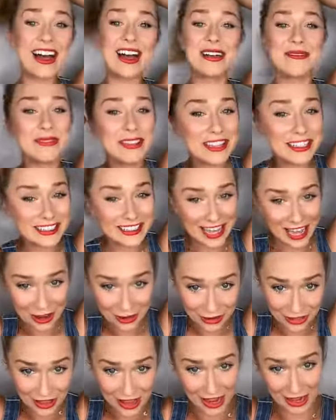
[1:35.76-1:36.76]
I am in the
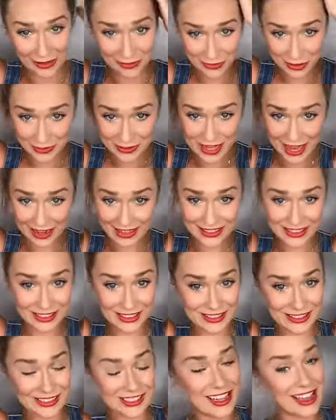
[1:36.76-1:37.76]
South, I am from
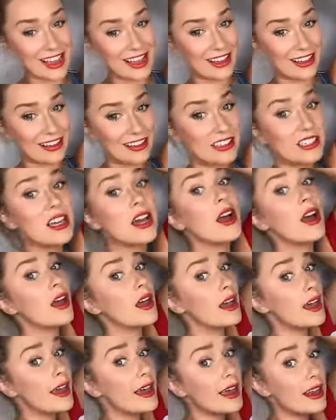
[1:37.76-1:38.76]
Texas, and
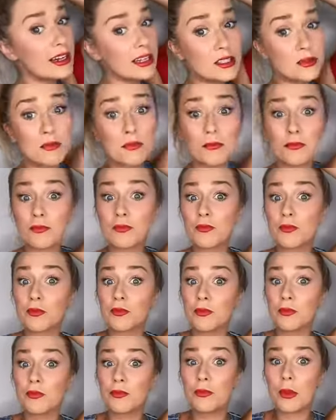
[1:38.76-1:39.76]
it is
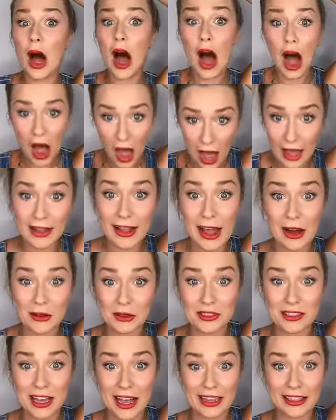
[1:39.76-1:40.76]
hot
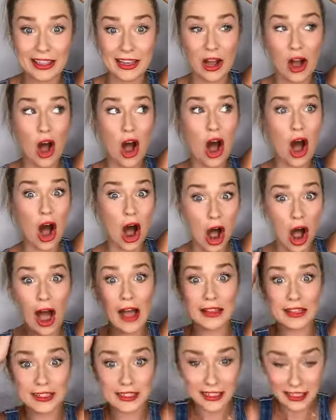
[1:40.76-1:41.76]
outside, like
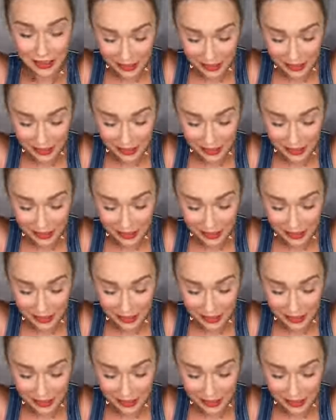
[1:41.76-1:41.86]
hot.